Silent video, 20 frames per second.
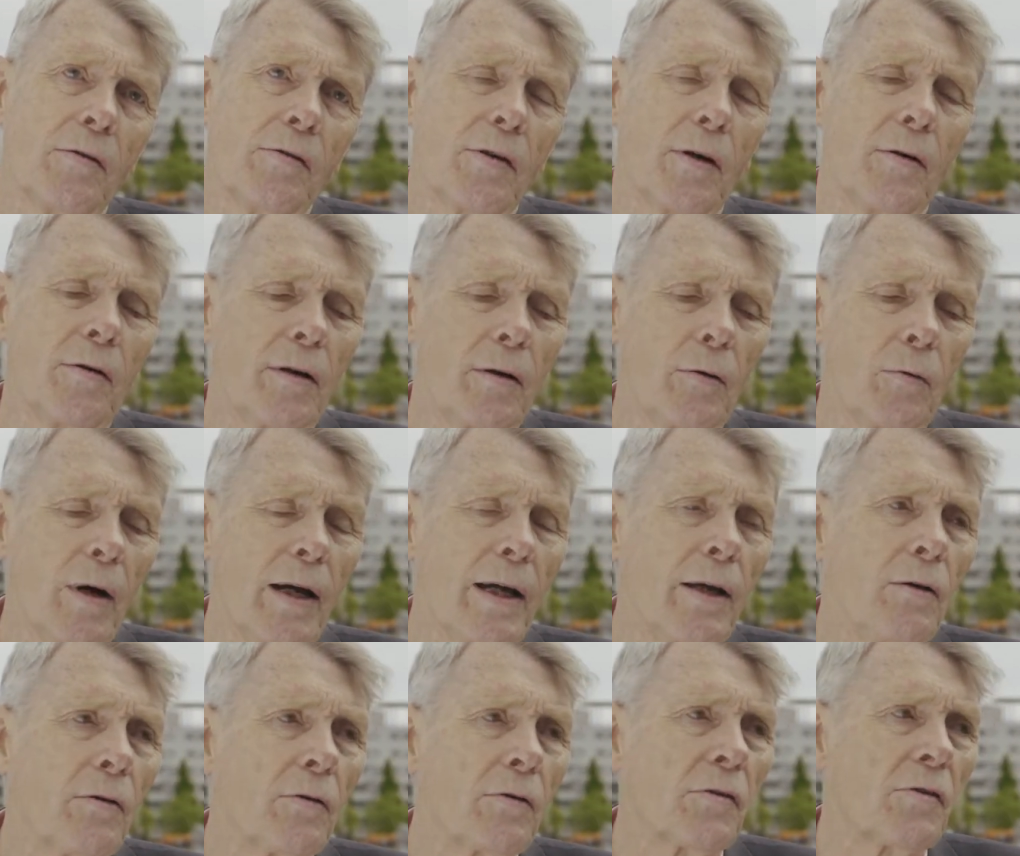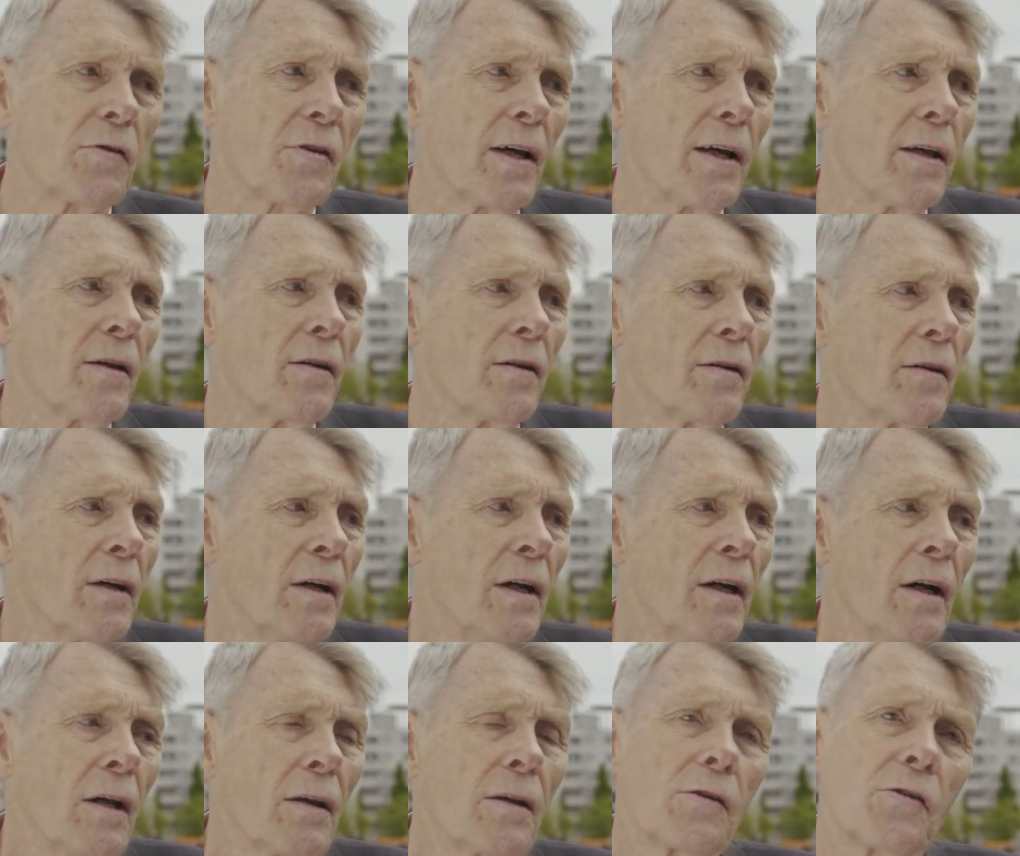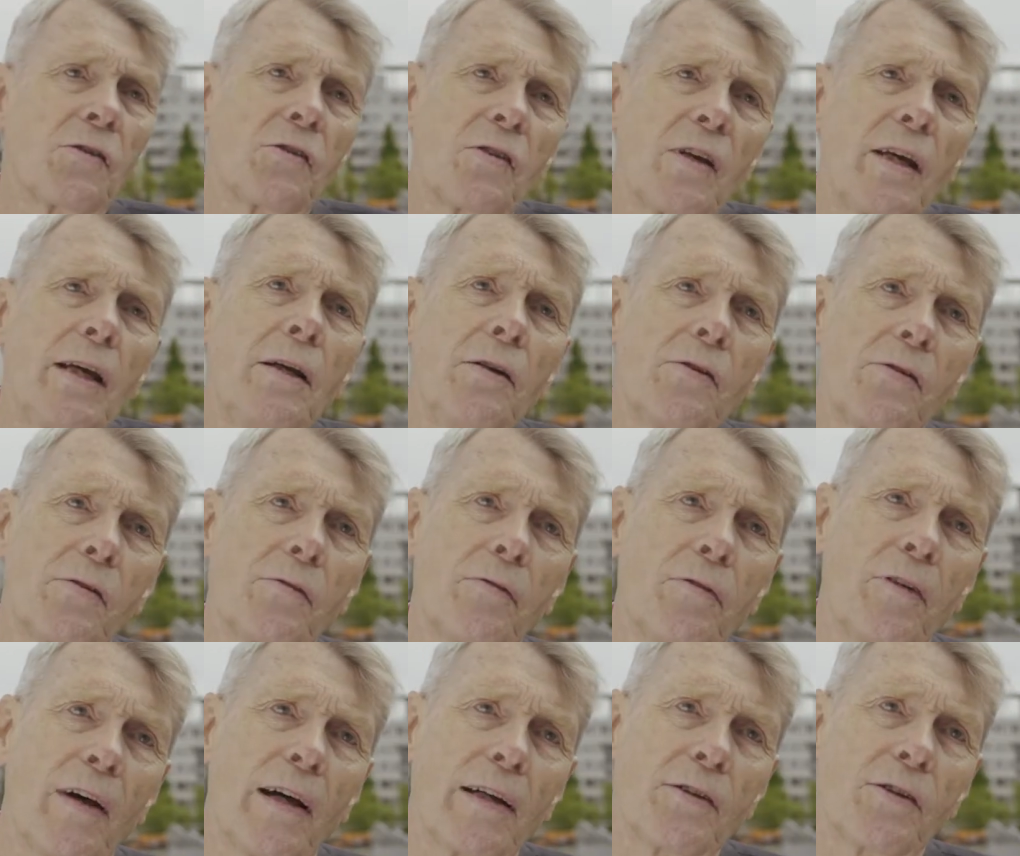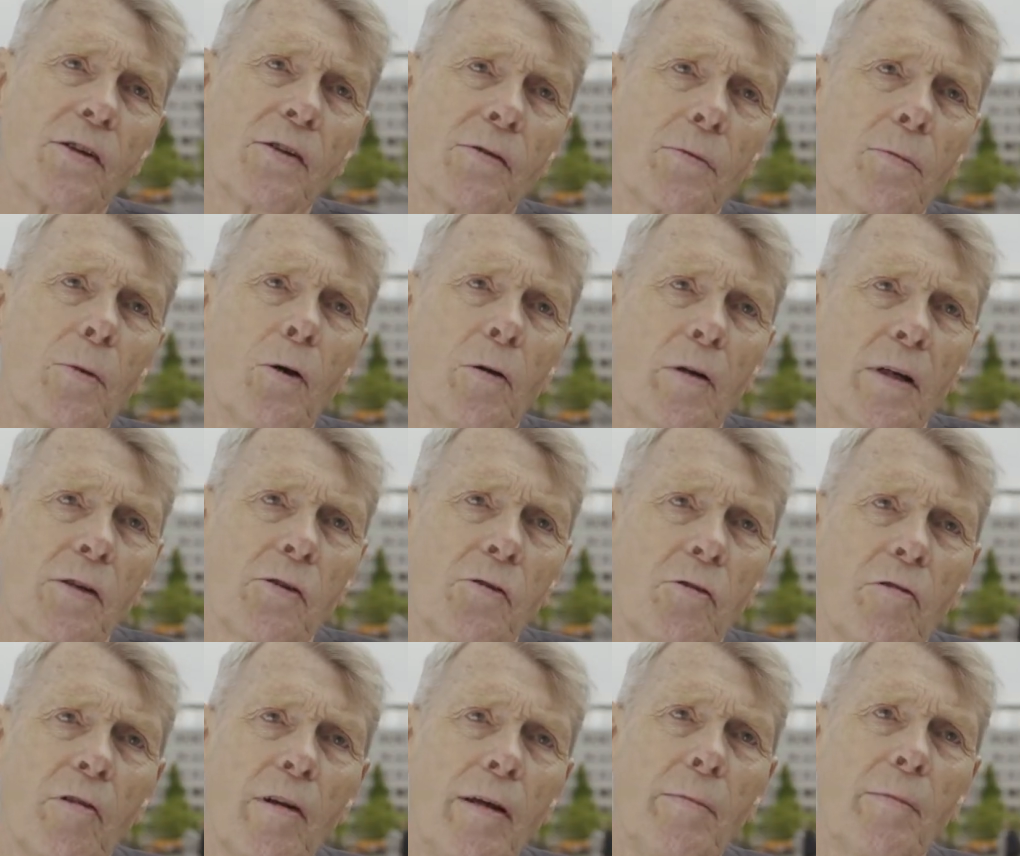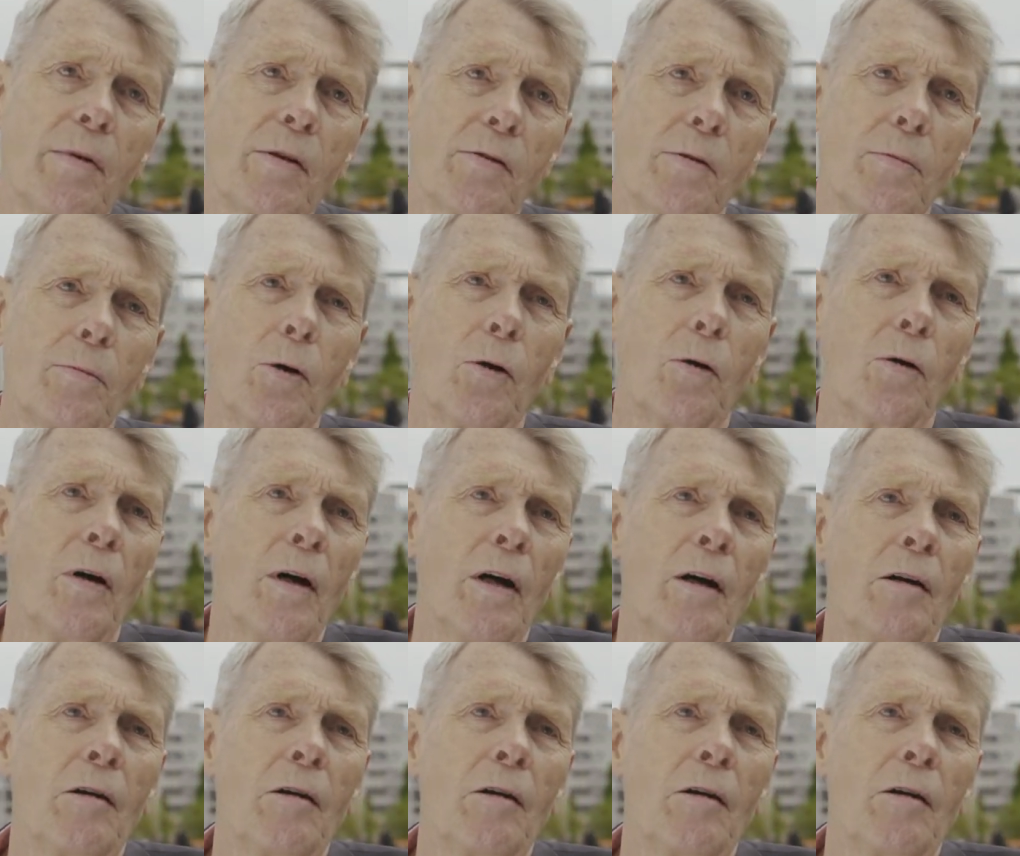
So in a way you could say that the seeds of fascism or extremism or